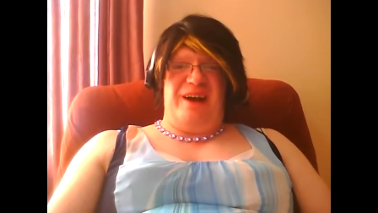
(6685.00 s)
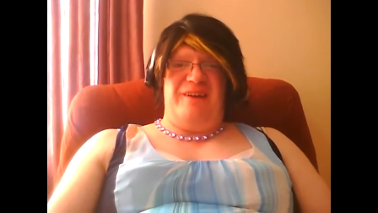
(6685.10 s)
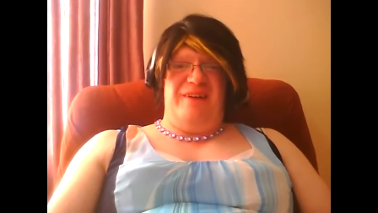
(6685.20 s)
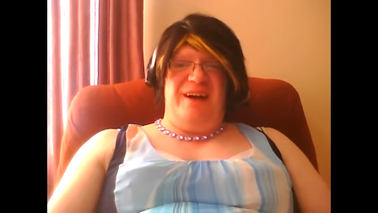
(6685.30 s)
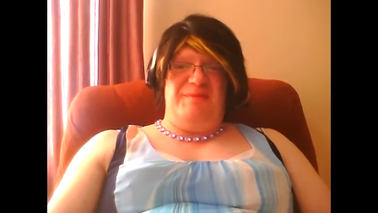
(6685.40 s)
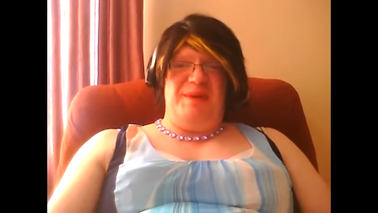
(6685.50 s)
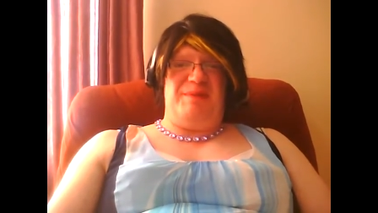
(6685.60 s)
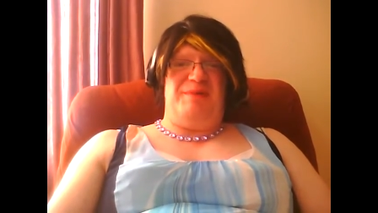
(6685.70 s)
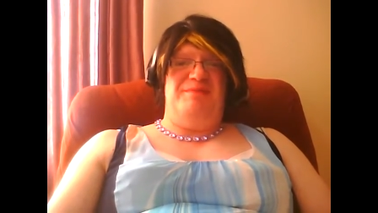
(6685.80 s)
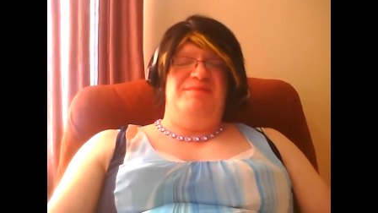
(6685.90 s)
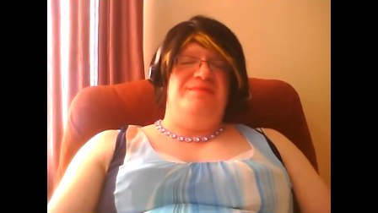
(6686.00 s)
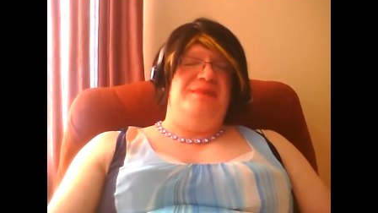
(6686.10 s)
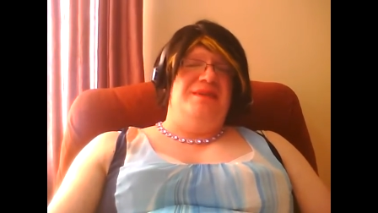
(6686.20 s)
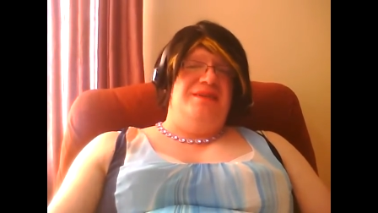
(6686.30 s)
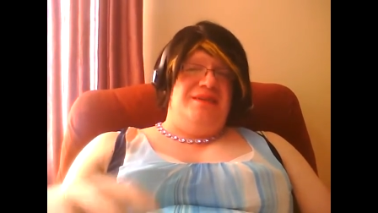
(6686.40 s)
it out, right, people?
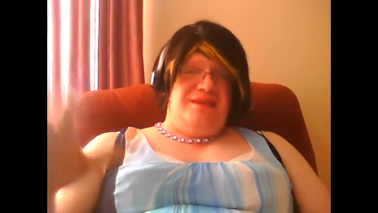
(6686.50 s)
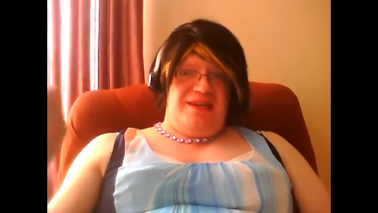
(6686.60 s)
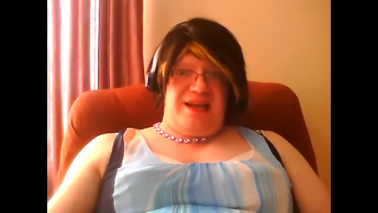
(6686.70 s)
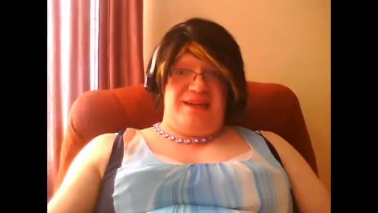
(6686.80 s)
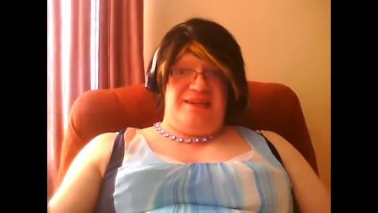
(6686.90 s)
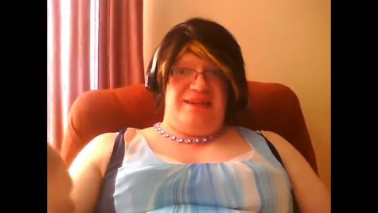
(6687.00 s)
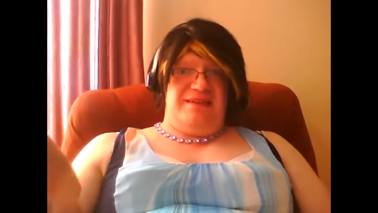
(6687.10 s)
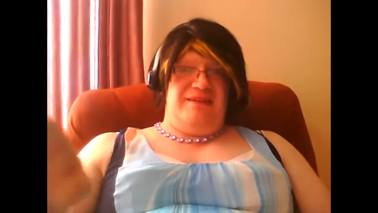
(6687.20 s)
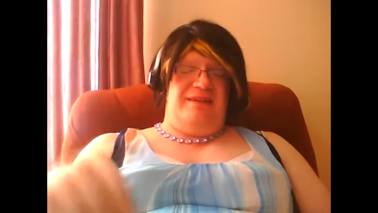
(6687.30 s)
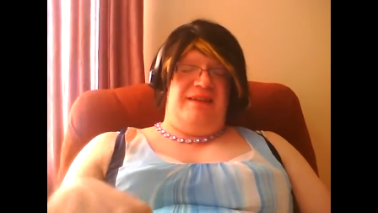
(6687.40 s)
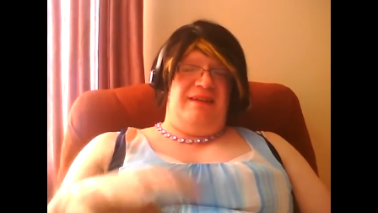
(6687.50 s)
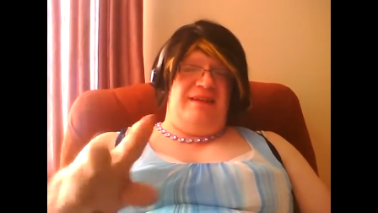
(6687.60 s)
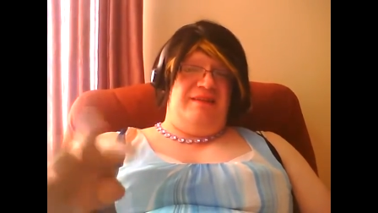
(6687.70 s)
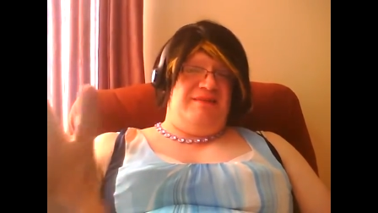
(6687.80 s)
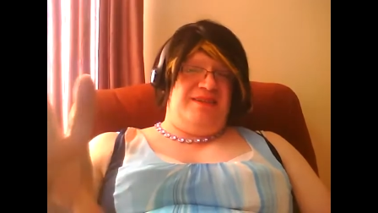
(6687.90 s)
So that's the,
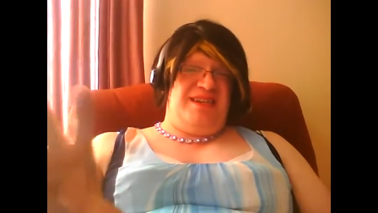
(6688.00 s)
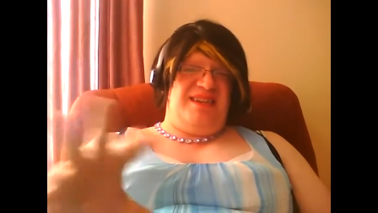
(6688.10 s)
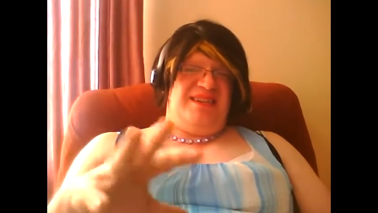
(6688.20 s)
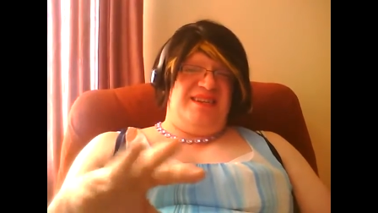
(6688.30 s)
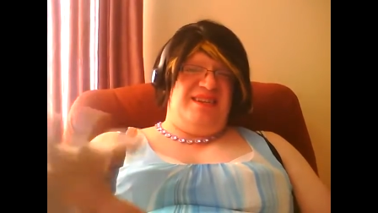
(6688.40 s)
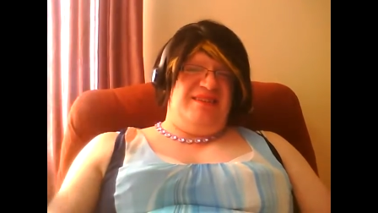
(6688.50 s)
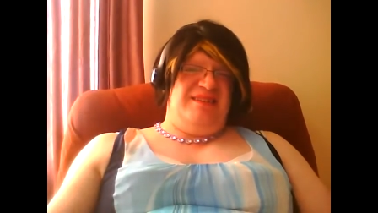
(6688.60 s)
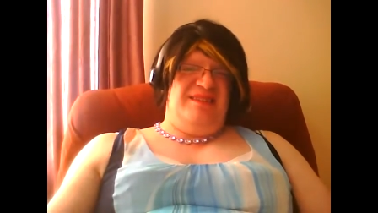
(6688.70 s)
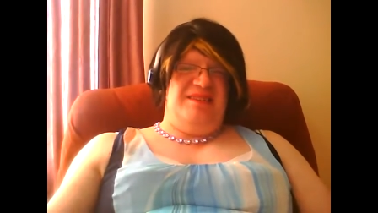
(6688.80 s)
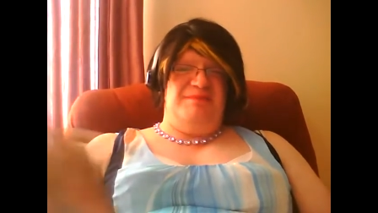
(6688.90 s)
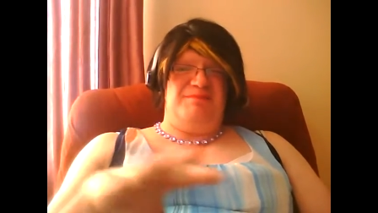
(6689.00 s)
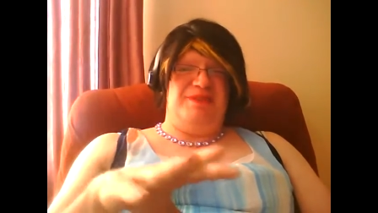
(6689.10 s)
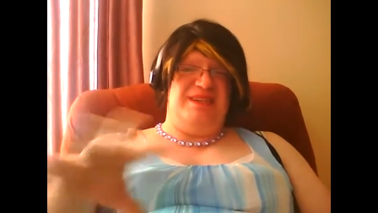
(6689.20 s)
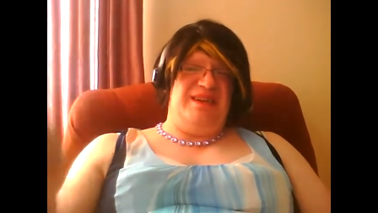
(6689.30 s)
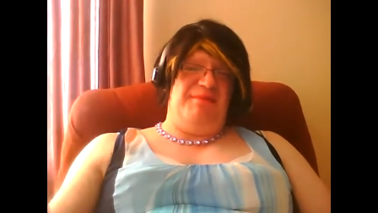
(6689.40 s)
the essentially the
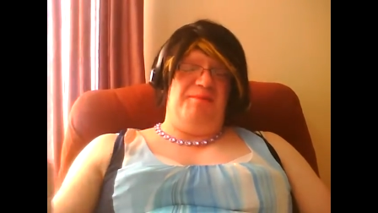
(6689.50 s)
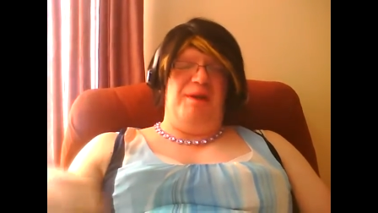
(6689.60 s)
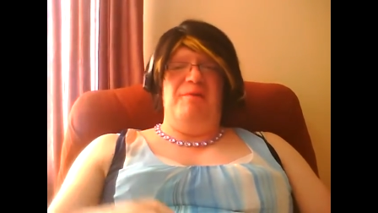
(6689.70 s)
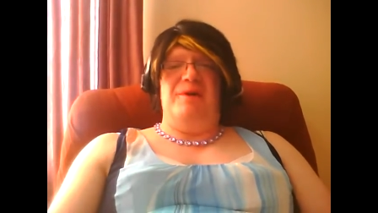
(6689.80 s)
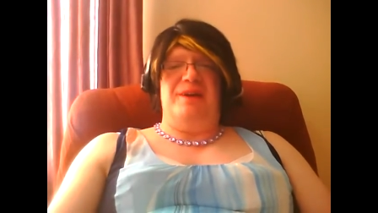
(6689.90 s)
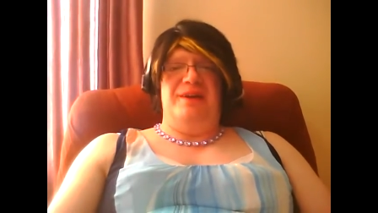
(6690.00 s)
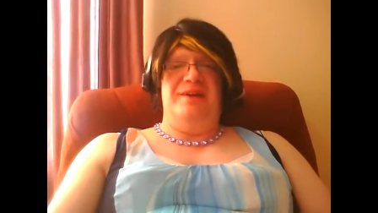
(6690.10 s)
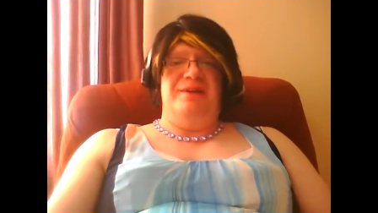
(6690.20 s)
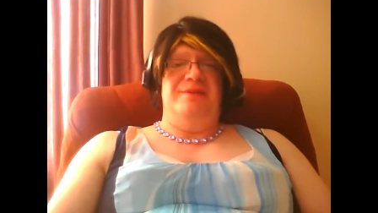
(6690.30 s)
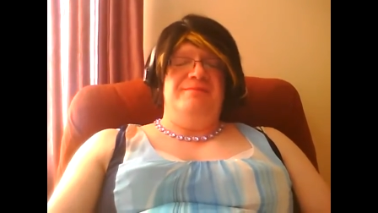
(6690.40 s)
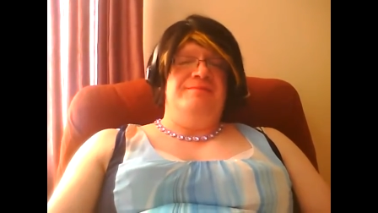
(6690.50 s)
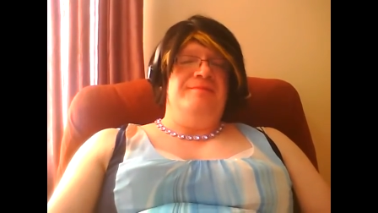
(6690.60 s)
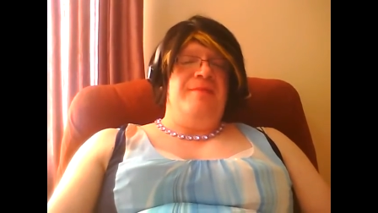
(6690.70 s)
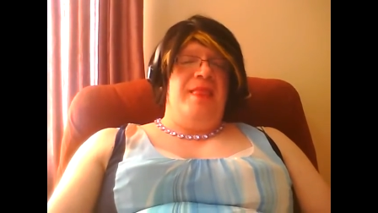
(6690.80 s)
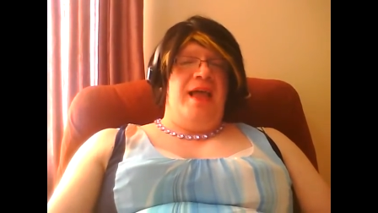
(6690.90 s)
precept we worked under.
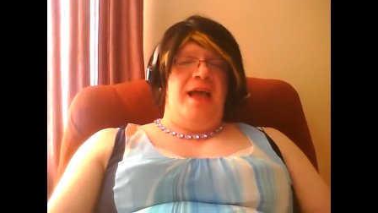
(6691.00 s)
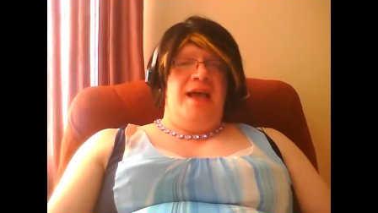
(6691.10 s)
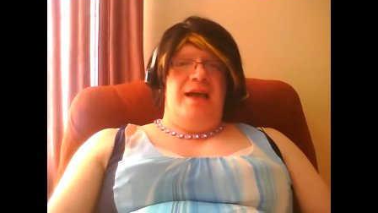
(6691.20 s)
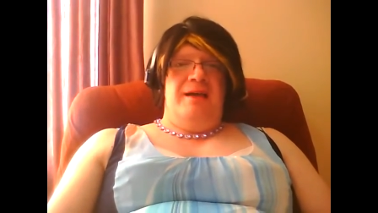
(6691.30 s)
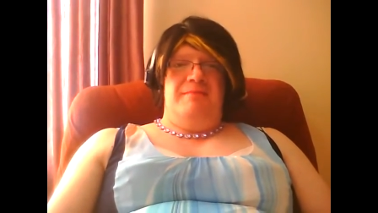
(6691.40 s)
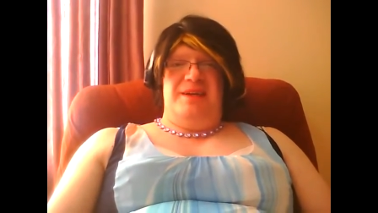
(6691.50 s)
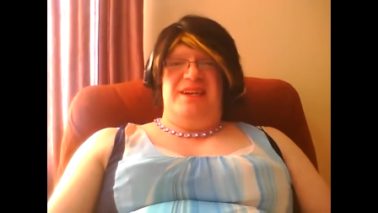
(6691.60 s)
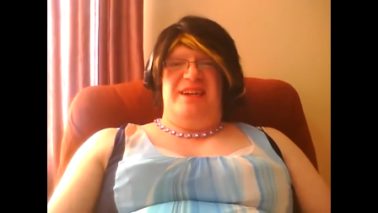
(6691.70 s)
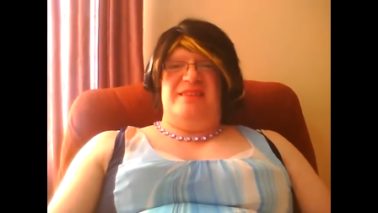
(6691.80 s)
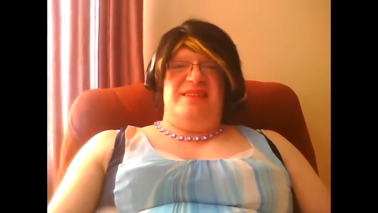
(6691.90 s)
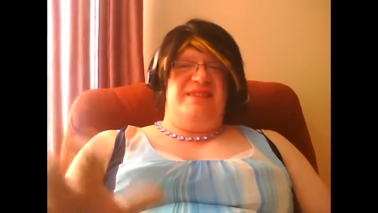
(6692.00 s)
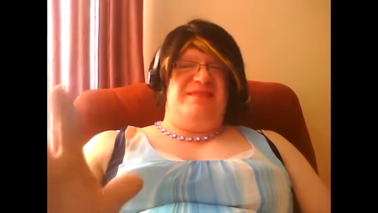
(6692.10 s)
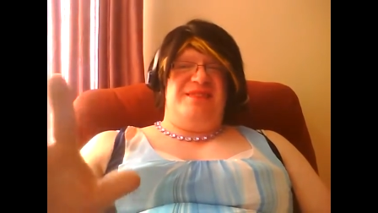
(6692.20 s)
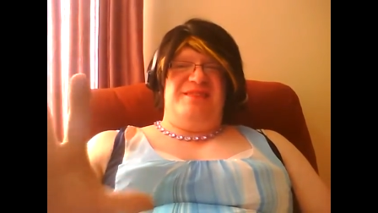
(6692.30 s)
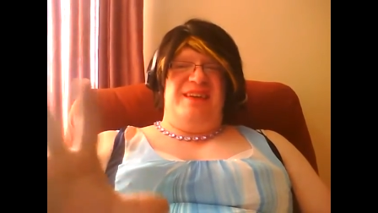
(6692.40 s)
But, you know, still
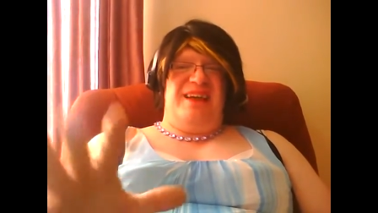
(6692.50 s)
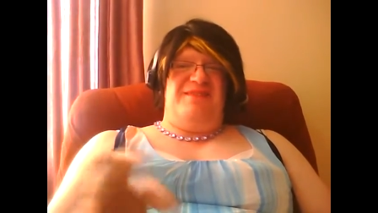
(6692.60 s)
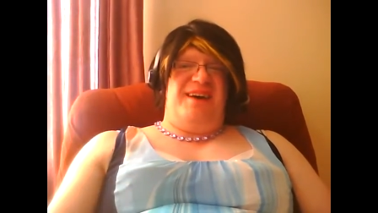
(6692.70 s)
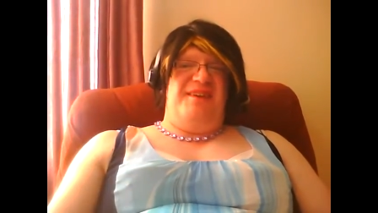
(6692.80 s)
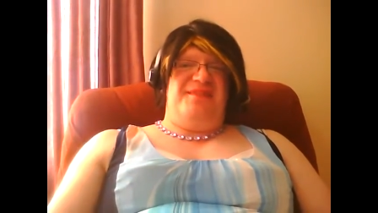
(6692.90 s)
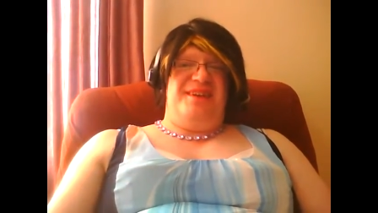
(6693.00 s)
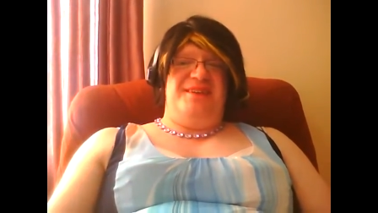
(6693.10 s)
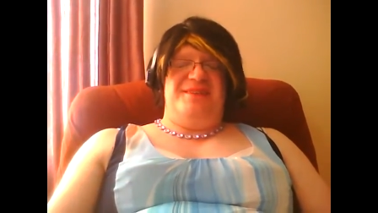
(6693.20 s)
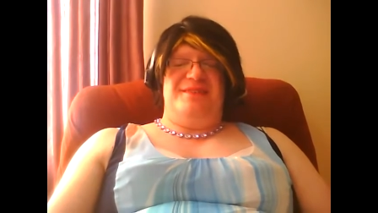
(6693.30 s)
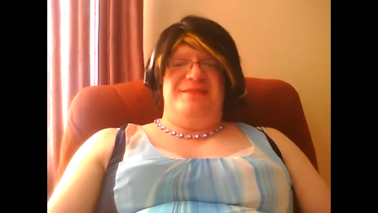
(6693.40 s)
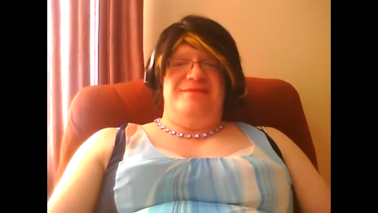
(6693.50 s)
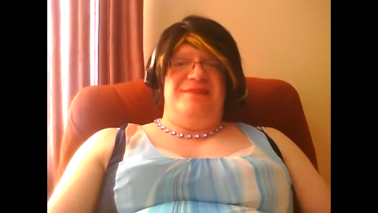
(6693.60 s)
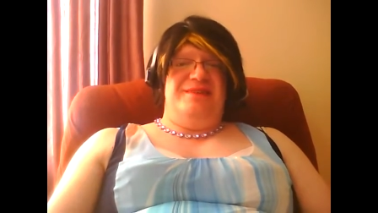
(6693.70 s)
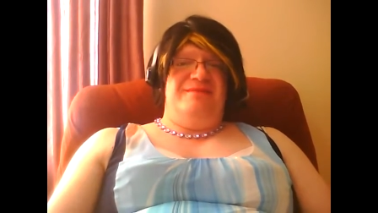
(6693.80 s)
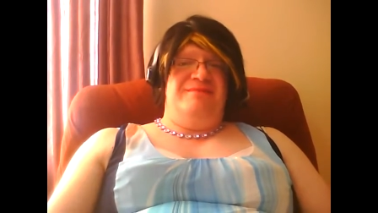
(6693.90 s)
it was only like five things or so
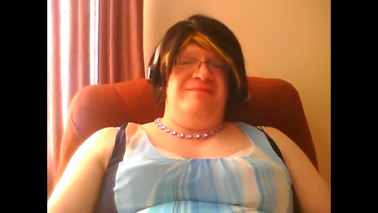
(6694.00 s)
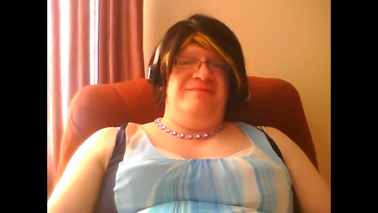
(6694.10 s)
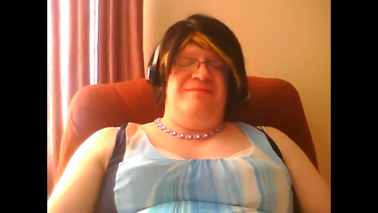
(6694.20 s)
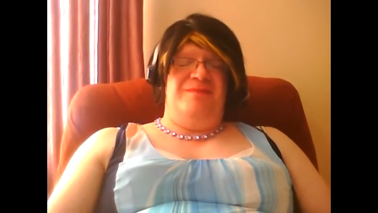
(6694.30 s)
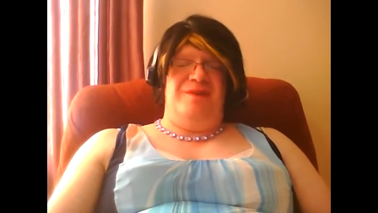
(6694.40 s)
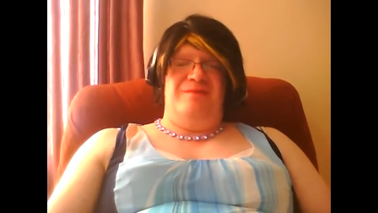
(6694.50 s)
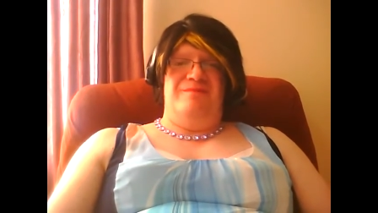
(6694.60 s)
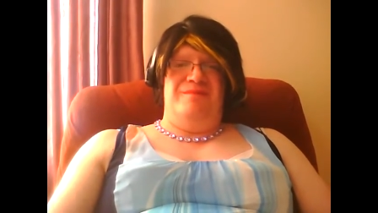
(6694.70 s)
that were,